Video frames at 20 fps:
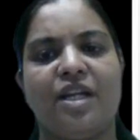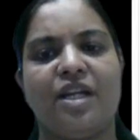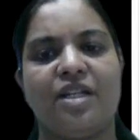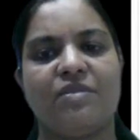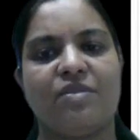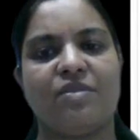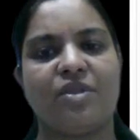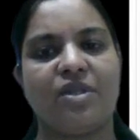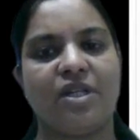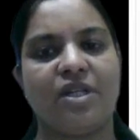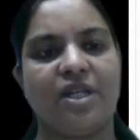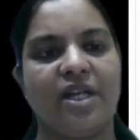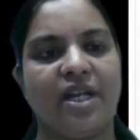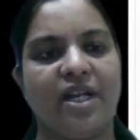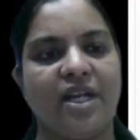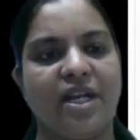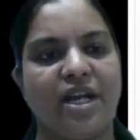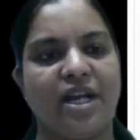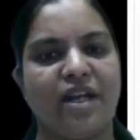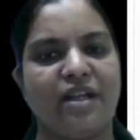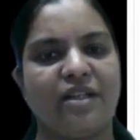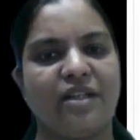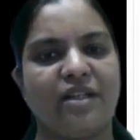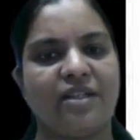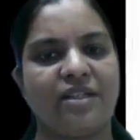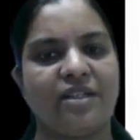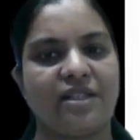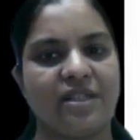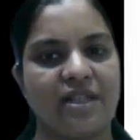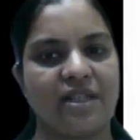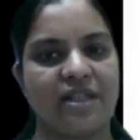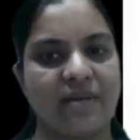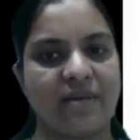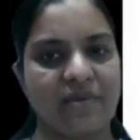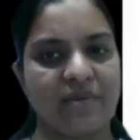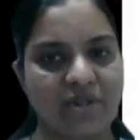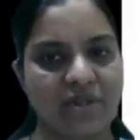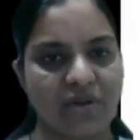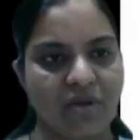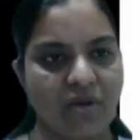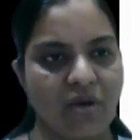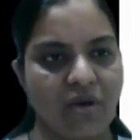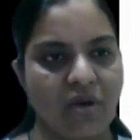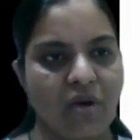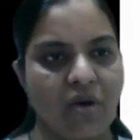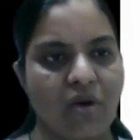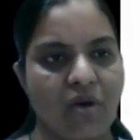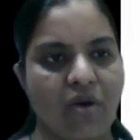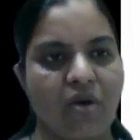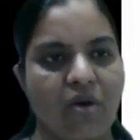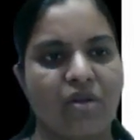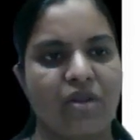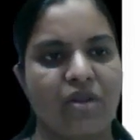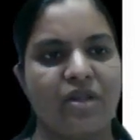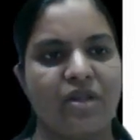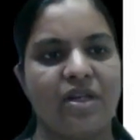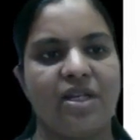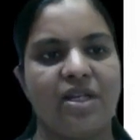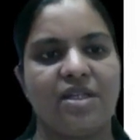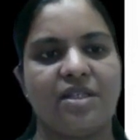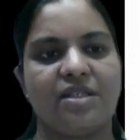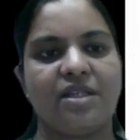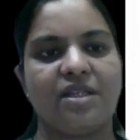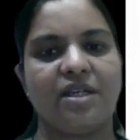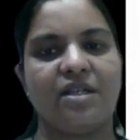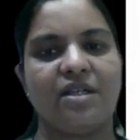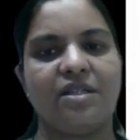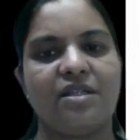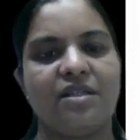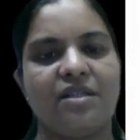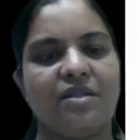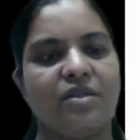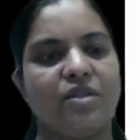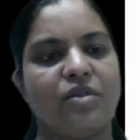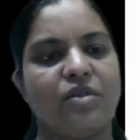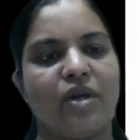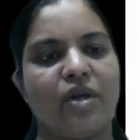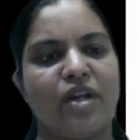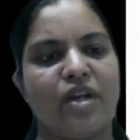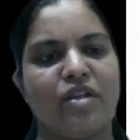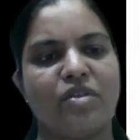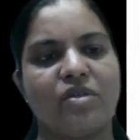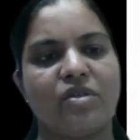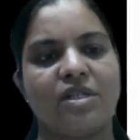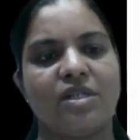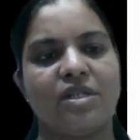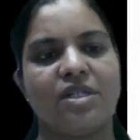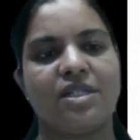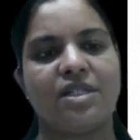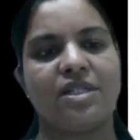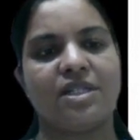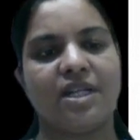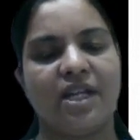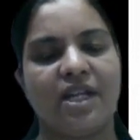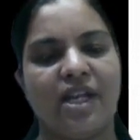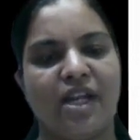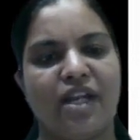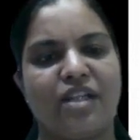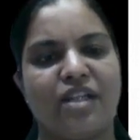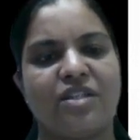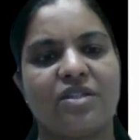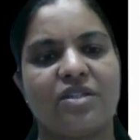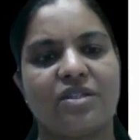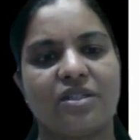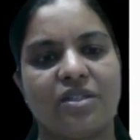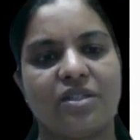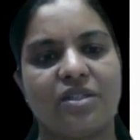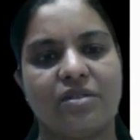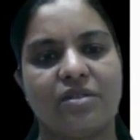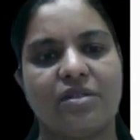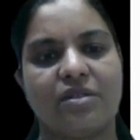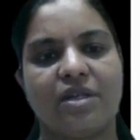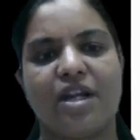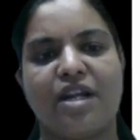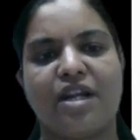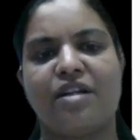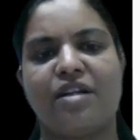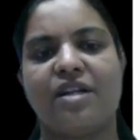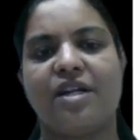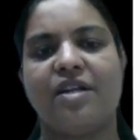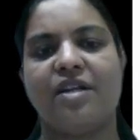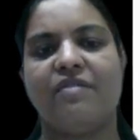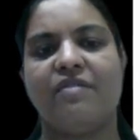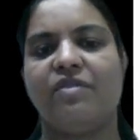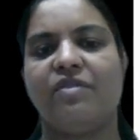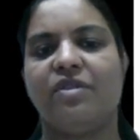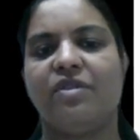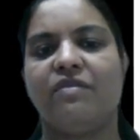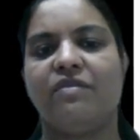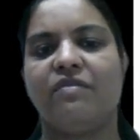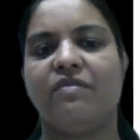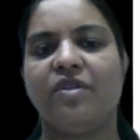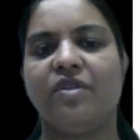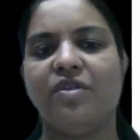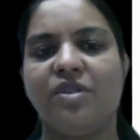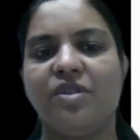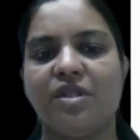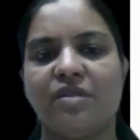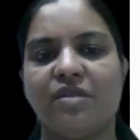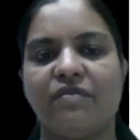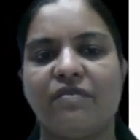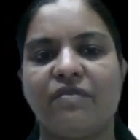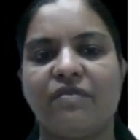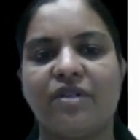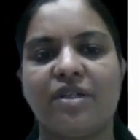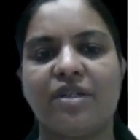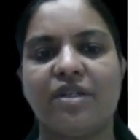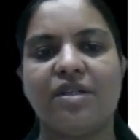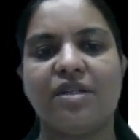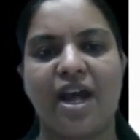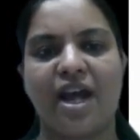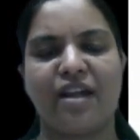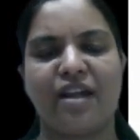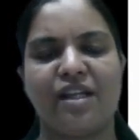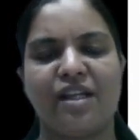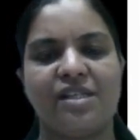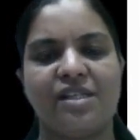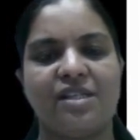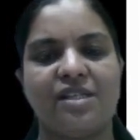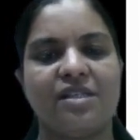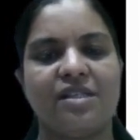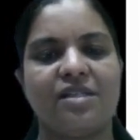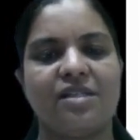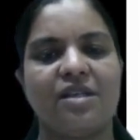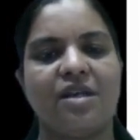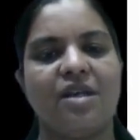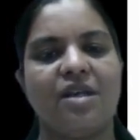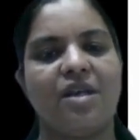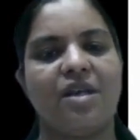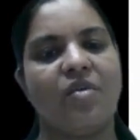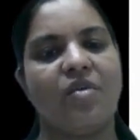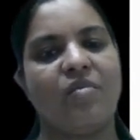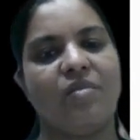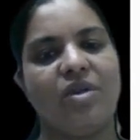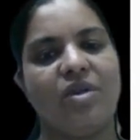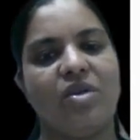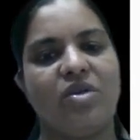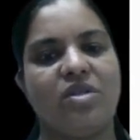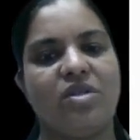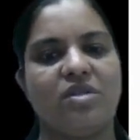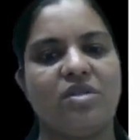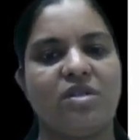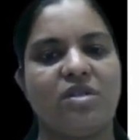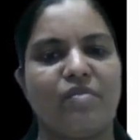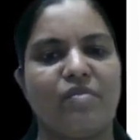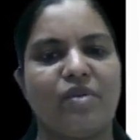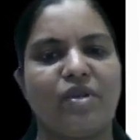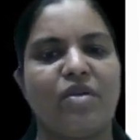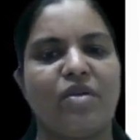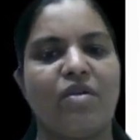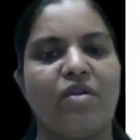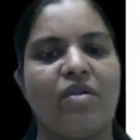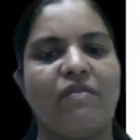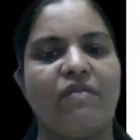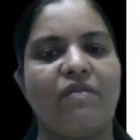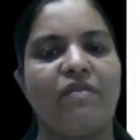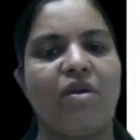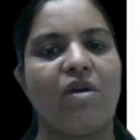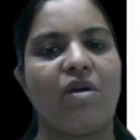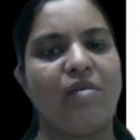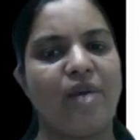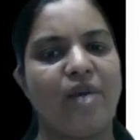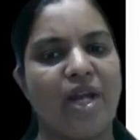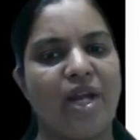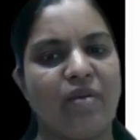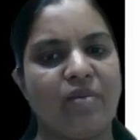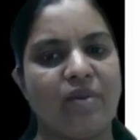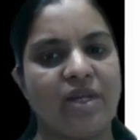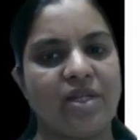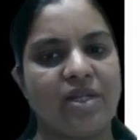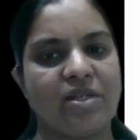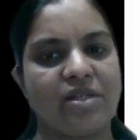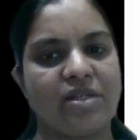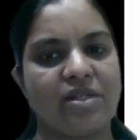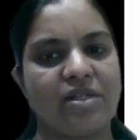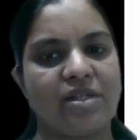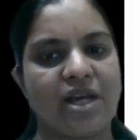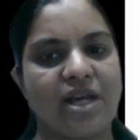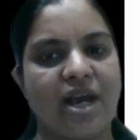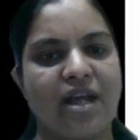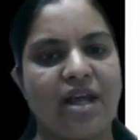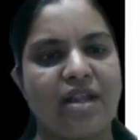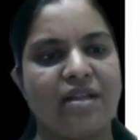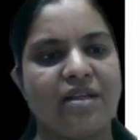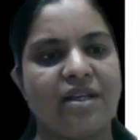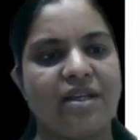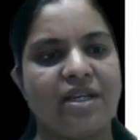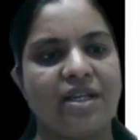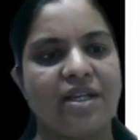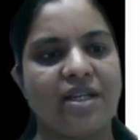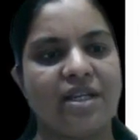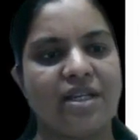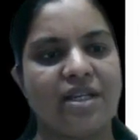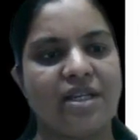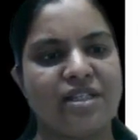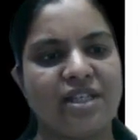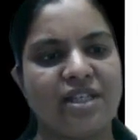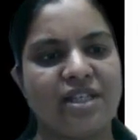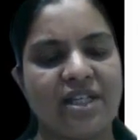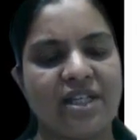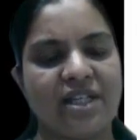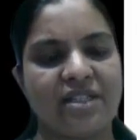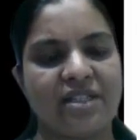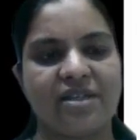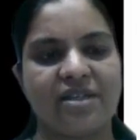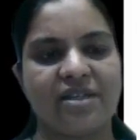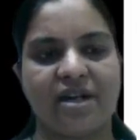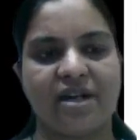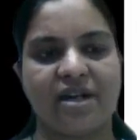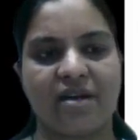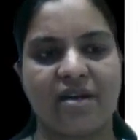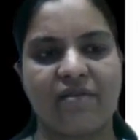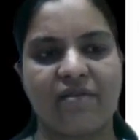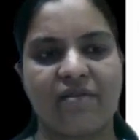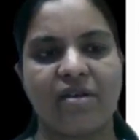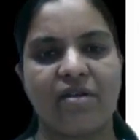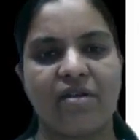exploratory data analysis steps on the data sets to ensure it is clean, structured, and ready for the future further analysis. Below is a summary of all manipulations and the key insights derived.